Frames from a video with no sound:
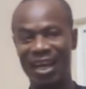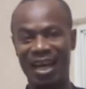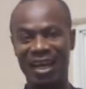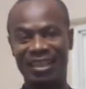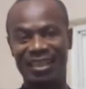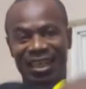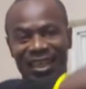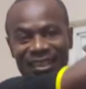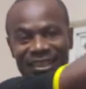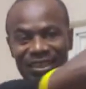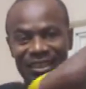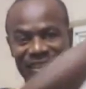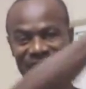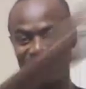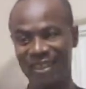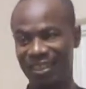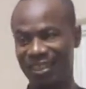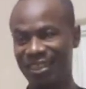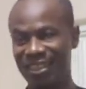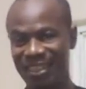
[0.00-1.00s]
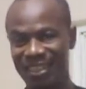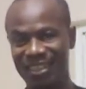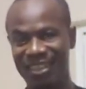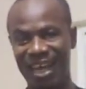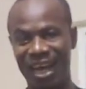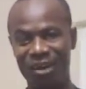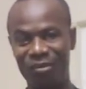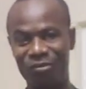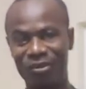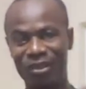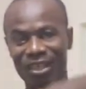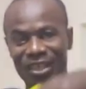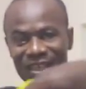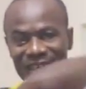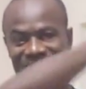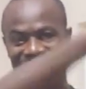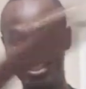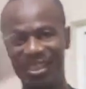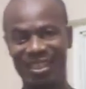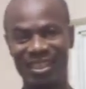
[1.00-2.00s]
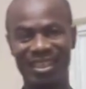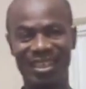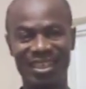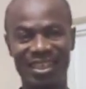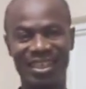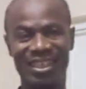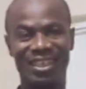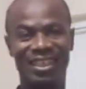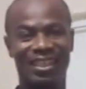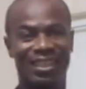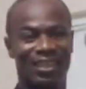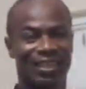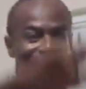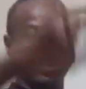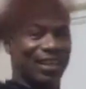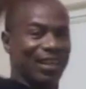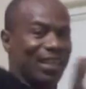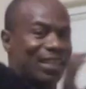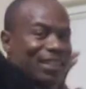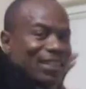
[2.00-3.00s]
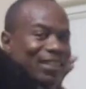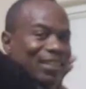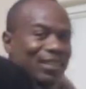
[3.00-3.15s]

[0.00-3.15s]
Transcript: And that's that way. Right?